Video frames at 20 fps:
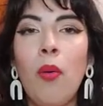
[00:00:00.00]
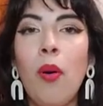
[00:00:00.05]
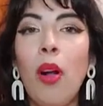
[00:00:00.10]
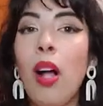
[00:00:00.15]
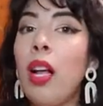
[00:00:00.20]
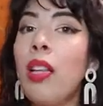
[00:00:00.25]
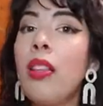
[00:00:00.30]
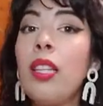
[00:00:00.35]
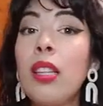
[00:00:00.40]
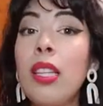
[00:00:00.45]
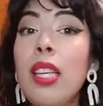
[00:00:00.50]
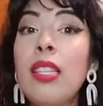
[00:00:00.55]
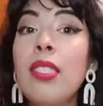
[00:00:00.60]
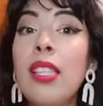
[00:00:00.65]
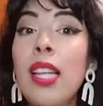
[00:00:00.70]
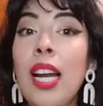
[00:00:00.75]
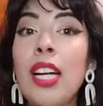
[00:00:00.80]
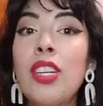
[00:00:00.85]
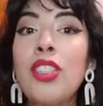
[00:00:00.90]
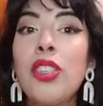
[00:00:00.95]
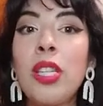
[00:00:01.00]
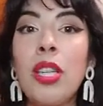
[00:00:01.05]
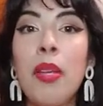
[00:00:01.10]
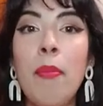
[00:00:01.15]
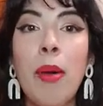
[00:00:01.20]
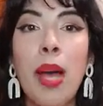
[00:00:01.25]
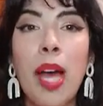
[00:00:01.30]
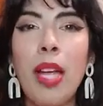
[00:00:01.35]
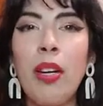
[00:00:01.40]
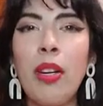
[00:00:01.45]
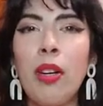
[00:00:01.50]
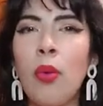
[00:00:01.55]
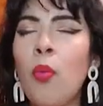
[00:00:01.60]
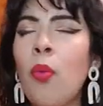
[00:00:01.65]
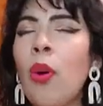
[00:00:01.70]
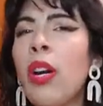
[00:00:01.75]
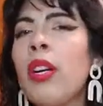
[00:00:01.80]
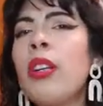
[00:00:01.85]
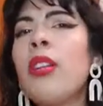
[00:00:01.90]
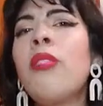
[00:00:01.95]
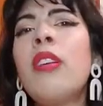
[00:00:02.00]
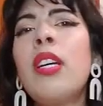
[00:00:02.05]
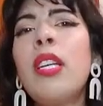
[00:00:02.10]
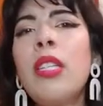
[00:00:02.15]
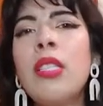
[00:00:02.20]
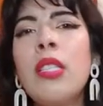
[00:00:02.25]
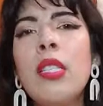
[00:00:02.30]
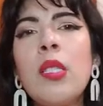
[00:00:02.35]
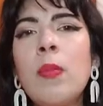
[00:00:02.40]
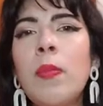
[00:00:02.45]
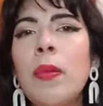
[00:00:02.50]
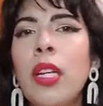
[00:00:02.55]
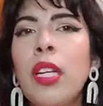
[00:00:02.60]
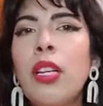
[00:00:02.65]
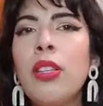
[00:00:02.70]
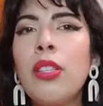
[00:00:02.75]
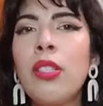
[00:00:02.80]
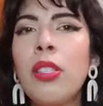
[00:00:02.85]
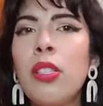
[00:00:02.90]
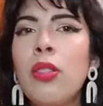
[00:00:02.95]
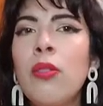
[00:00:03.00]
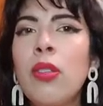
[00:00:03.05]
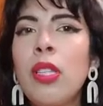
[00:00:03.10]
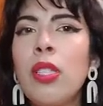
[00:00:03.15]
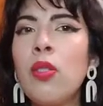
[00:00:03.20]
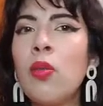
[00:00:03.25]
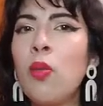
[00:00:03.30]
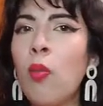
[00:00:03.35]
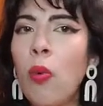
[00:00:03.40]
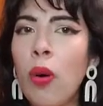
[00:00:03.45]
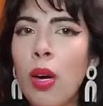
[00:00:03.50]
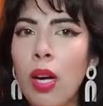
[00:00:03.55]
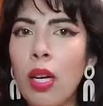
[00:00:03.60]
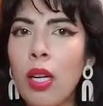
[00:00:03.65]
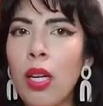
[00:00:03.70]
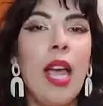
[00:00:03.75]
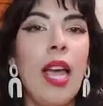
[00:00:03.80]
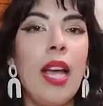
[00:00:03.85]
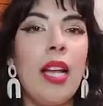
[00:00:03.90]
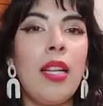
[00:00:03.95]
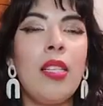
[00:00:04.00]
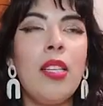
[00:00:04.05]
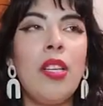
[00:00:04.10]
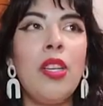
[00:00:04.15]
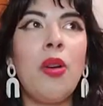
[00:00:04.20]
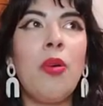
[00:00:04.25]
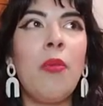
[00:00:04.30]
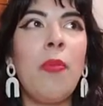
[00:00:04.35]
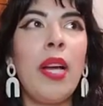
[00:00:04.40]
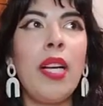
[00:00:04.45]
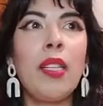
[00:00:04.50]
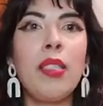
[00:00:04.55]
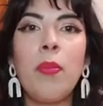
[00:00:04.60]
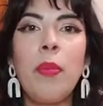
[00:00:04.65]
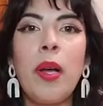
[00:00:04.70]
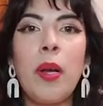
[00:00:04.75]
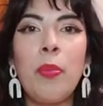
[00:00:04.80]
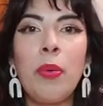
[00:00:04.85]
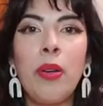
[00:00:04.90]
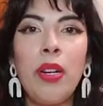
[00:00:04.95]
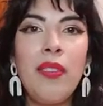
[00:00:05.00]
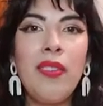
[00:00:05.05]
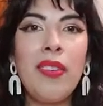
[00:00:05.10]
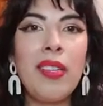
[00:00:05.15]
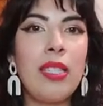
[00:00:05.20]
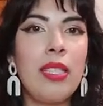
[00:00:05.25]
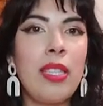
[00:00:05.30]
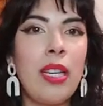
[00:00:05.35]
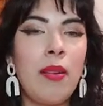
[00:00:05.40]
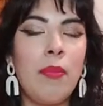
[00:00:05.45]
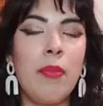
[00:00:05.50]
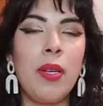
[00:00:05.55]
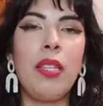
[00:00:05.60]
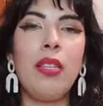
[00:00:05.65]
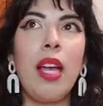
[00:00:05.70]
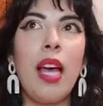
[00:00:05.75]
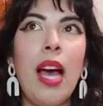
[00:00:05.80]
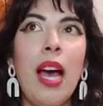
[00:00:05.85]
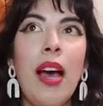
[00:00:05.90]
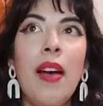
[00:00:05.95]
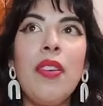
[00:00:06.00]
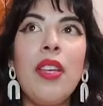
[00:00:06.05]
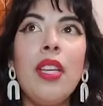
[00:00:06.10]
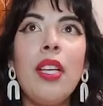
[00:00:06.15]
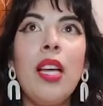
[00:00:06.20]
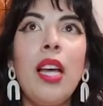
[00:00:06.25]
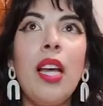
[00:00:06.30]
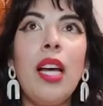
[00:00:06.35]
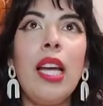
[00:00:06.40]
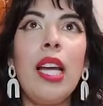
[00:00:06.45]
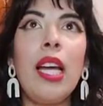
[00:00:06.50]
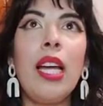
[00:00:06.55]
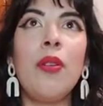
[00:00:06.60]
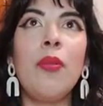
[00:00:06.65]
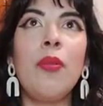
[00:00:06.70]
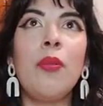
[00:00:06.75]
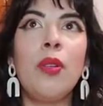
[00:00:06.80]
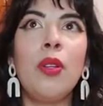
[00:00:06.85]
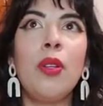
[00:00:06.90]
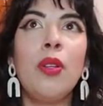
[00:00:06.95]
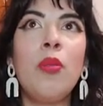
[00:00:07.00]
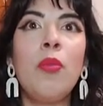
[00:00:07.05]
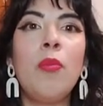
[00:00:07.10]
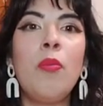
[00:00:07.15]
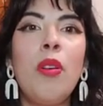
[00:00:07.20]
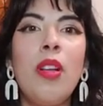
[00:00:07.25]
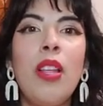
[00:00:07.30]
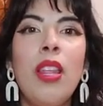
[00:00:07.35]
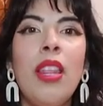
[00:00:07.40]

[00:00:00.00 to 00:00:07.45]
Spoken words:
all the things that actually matter. Where are you going to display your students' work? And back to my previous statement, having a room